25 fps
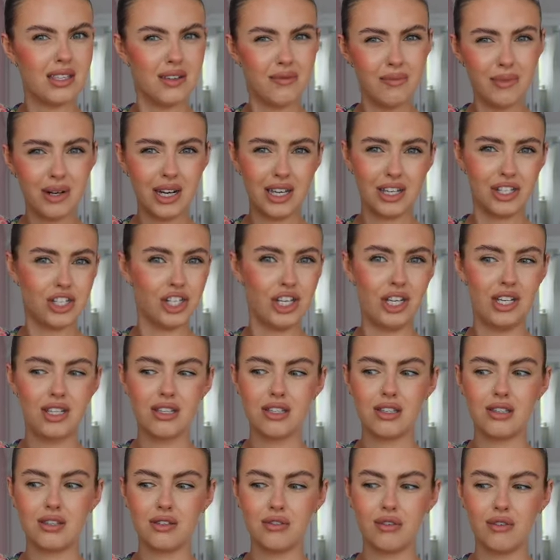Even with like
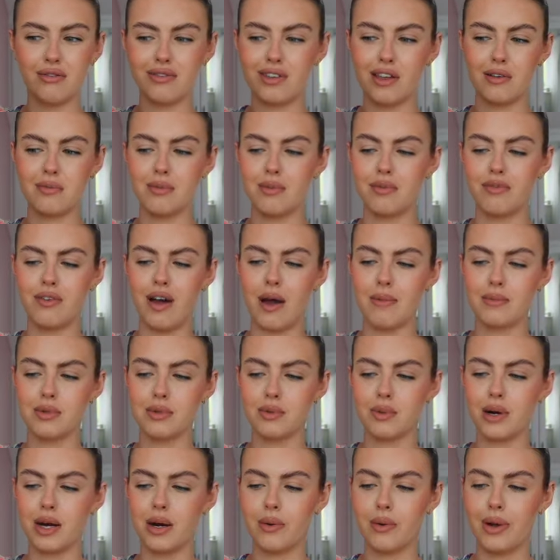jeans and stuff, they'd be fab
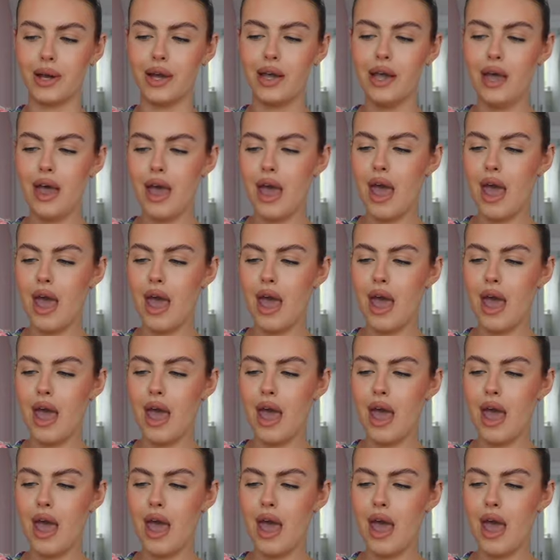to wear with.